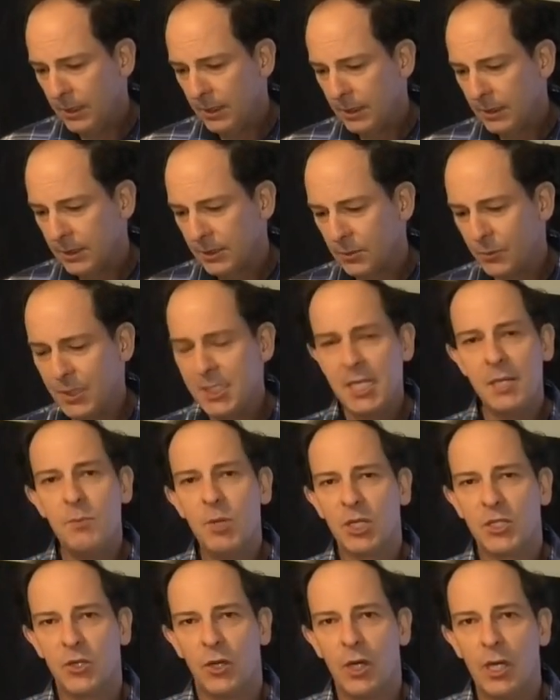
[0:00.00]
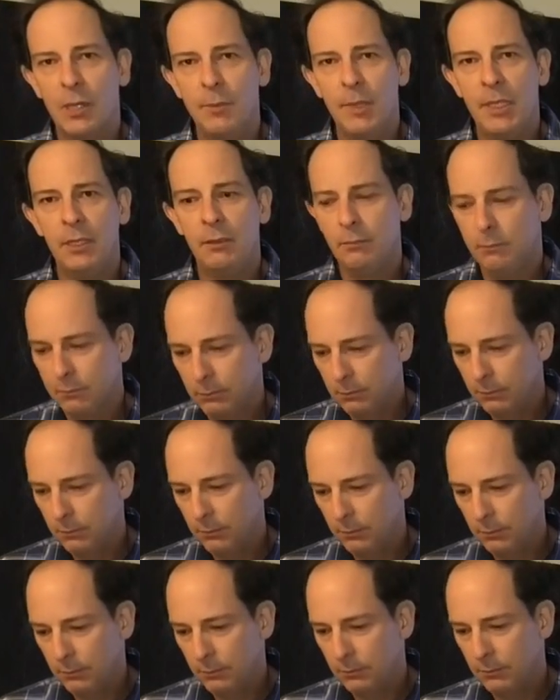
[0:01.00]
So what did my time in
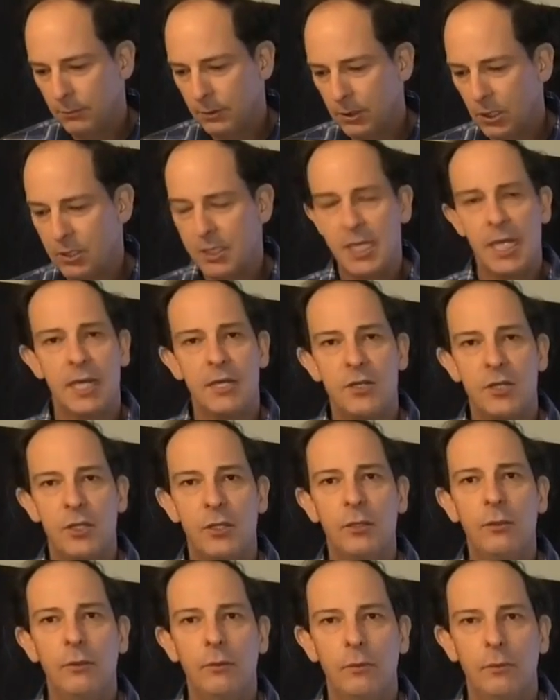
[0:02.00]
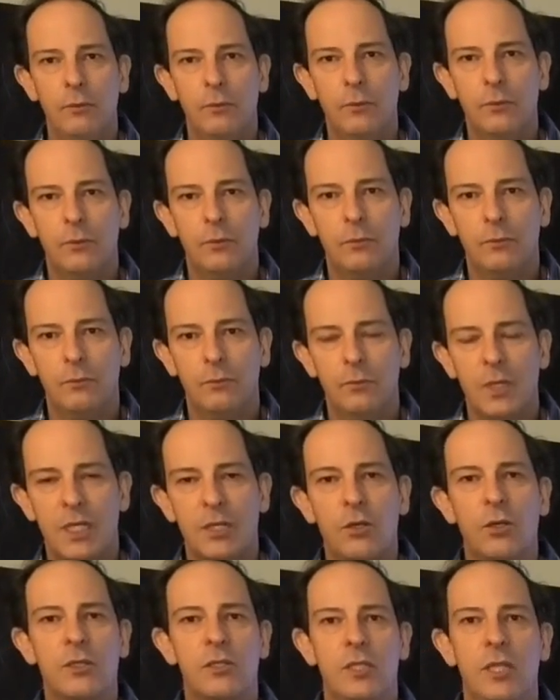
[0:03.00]
lockdown do when
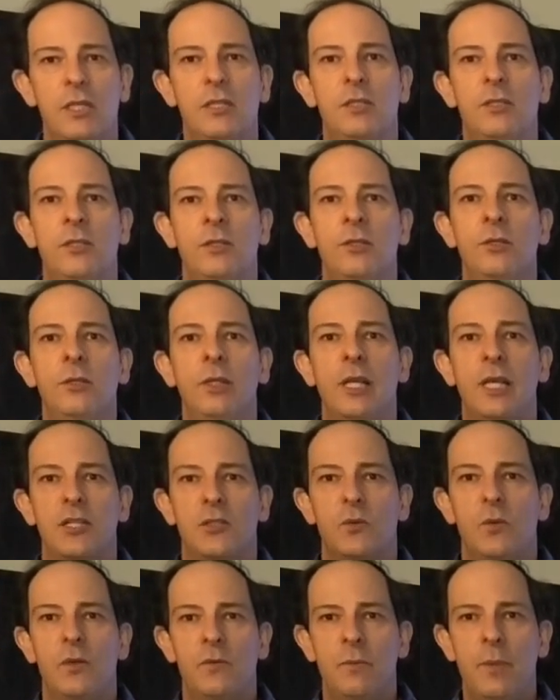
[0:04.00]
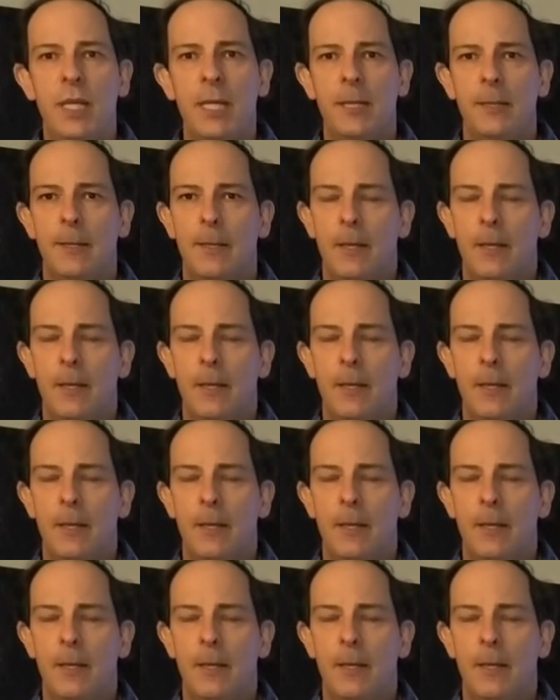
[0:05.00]
God said to do less with me?